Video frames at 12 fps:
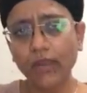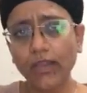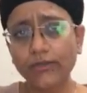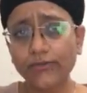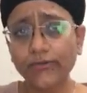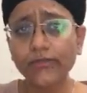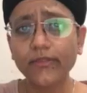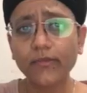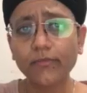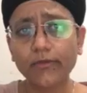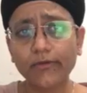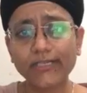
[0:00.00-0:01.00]
During the
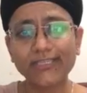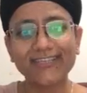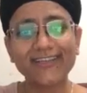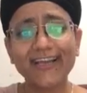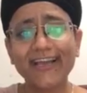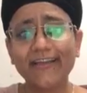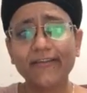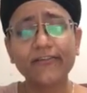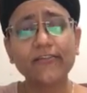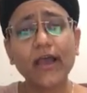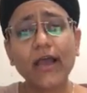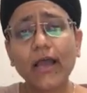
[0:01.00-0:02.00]
immigration,
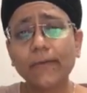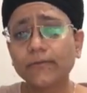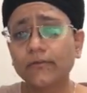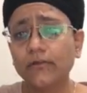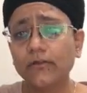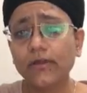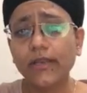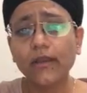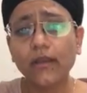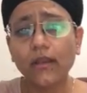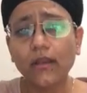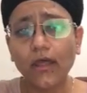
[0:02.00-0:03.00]
there's absolutely
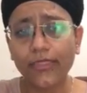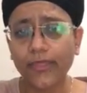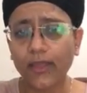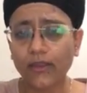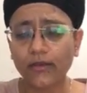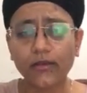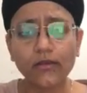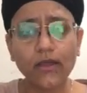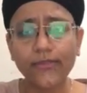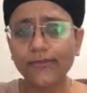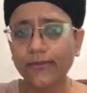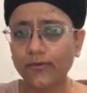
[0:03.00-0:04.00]

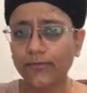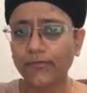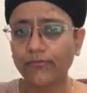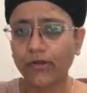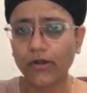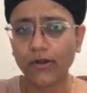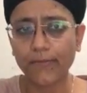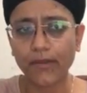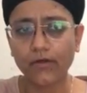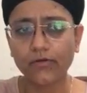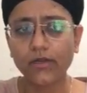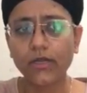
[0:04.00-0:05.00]
nothing to be worried
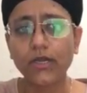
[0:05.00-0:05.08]
about.